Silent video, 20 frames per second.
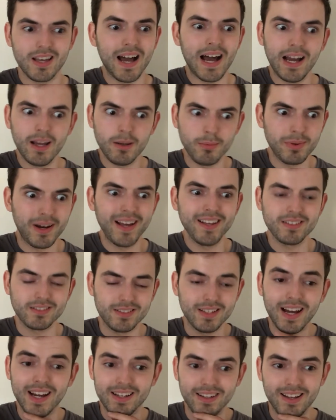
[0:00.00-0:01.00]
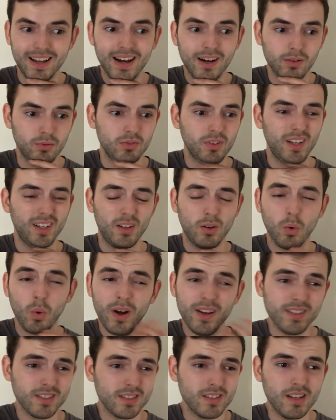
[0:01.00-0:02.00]
hype has died down like
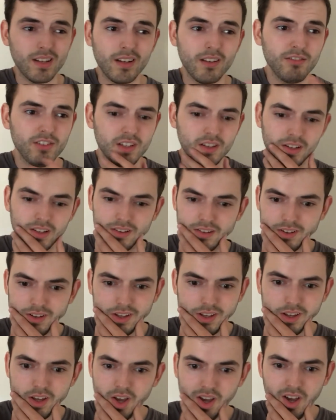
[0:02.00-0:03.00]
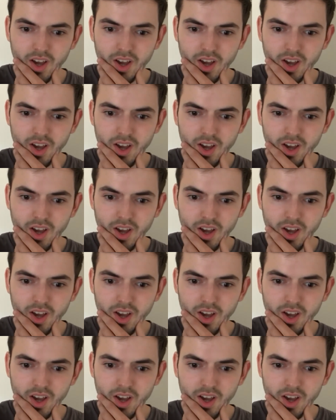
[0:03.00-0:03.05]
quite significantly